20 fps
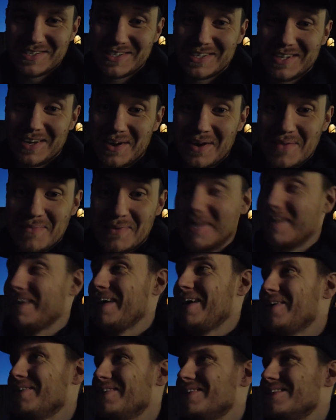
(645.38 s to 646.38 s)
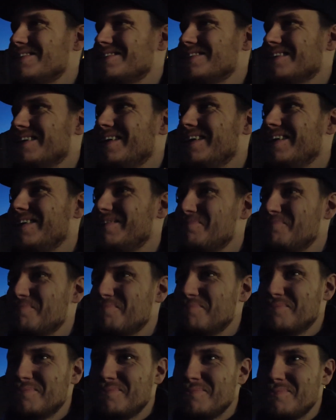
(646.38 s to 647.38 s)
just to carry it back out. It's
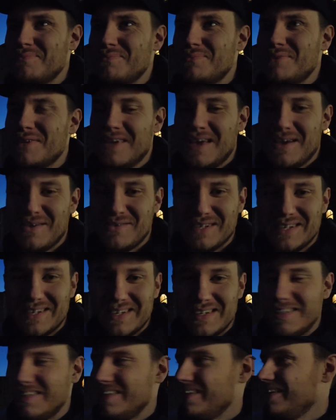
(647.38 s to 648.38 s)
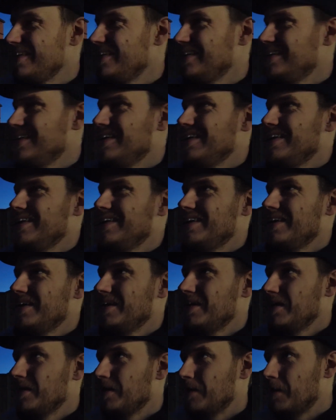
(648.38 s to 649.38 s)
pretty heavy.
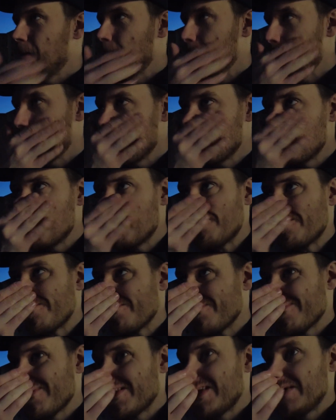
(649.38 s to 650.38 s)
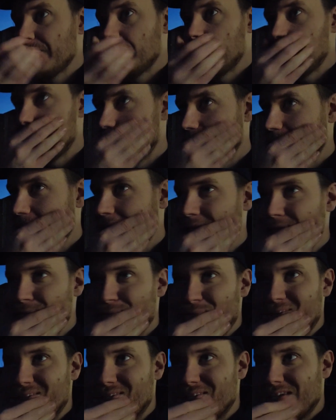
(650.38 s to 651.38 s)
But yeah,
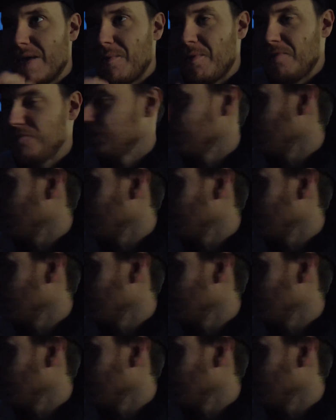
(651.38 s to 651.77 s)
in the meantime, I've